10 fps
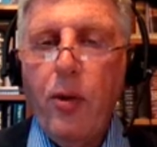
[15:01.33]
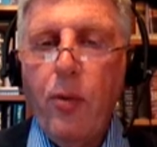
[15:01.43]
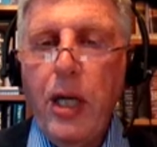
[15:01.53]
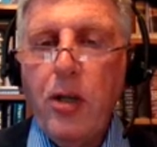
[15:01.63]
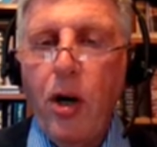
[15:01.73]
and the
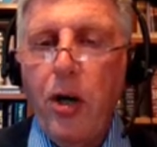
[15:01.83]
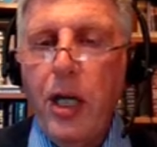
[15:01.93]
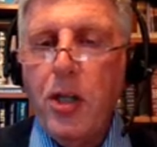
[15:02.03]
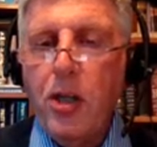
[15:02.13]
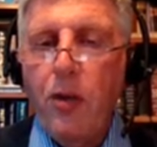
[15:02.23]

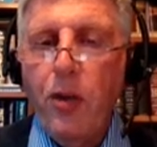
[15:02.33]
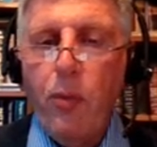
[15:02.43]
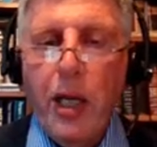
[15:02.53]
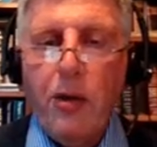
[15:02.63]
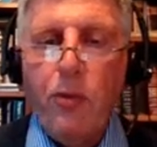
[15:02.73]
retardation of the
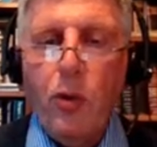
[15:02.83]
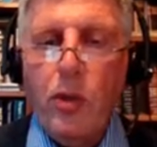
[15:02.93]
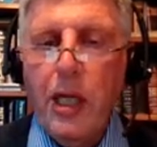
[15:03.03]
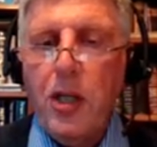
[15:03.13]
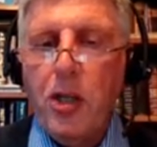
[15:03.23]
rate of
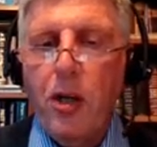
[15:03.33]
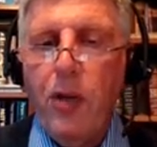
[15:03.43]
rotation